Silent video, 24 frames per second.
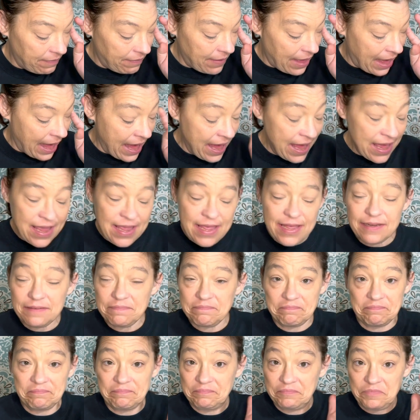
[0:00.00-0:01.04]
I had
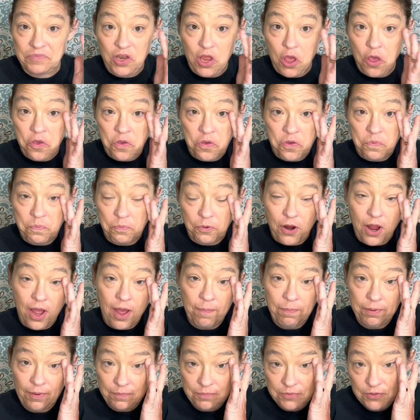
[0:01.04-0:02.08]
no
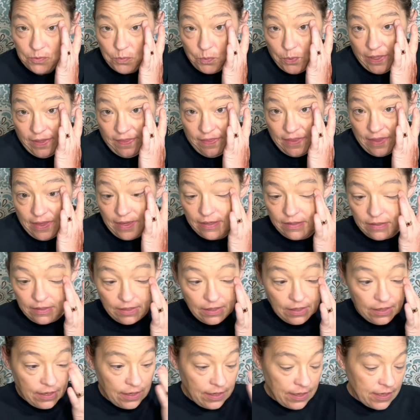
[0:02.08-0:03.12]
problems with it.
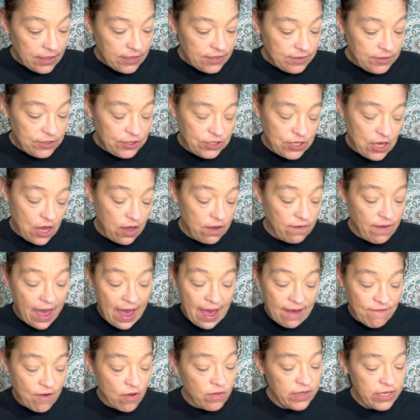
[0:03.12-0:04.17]
So
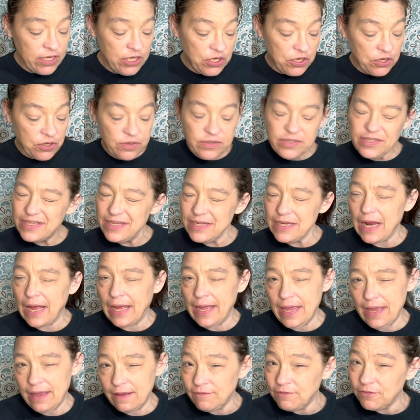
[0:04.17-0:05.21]
I've only used it a
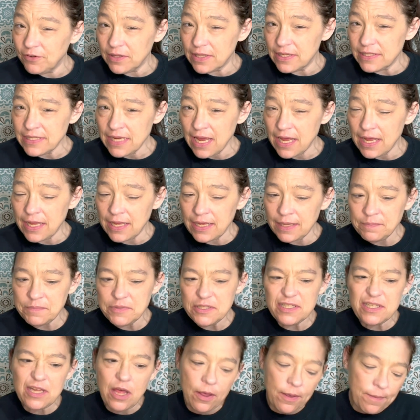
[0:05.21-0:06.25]
handful of times.
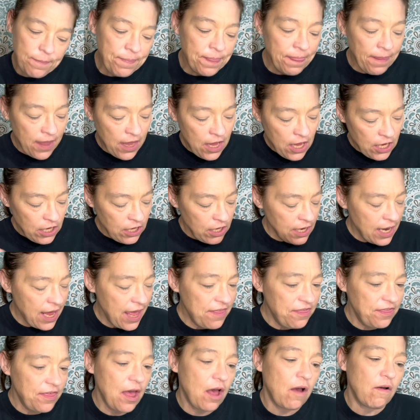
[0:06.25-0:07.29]
So, you know, I
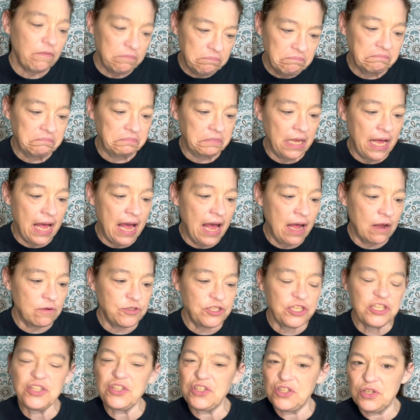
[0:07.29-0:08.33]
thought I'll
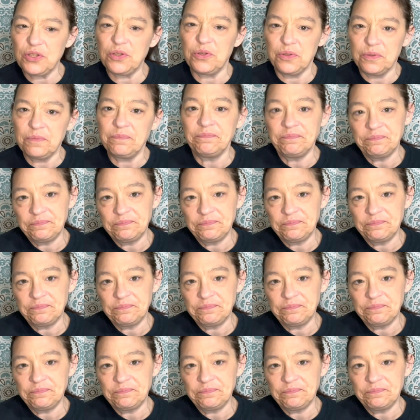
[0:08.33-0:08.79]
just do